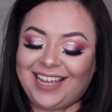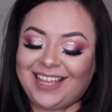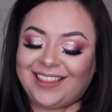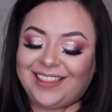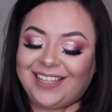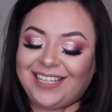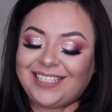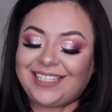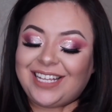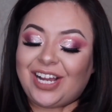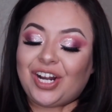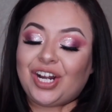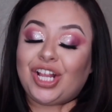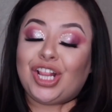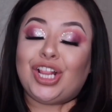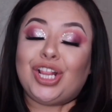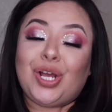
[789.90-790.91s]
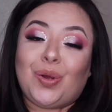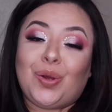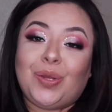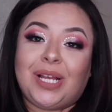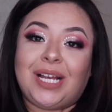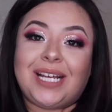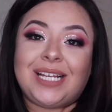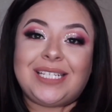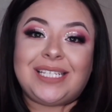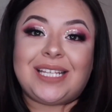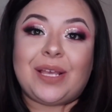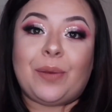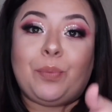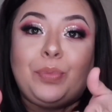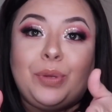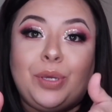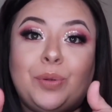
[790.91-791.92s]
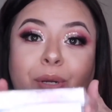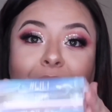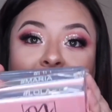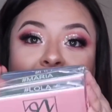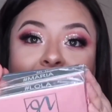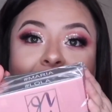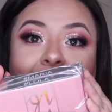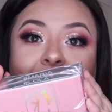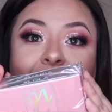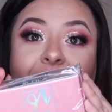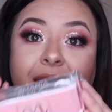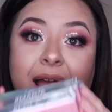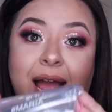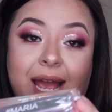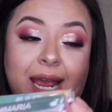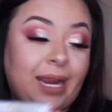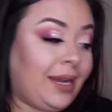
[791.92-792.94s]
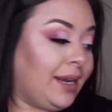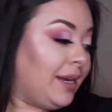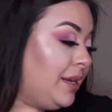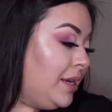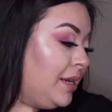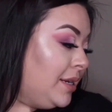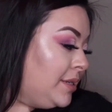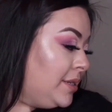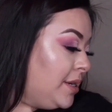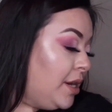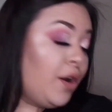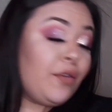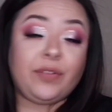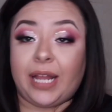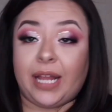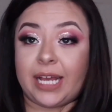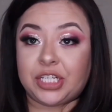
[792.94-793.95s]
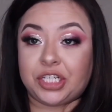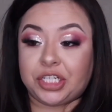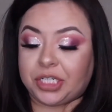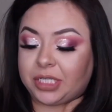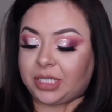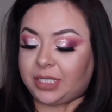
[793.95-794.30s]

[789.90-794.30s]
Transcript: These are Lola's beauty line of lashes.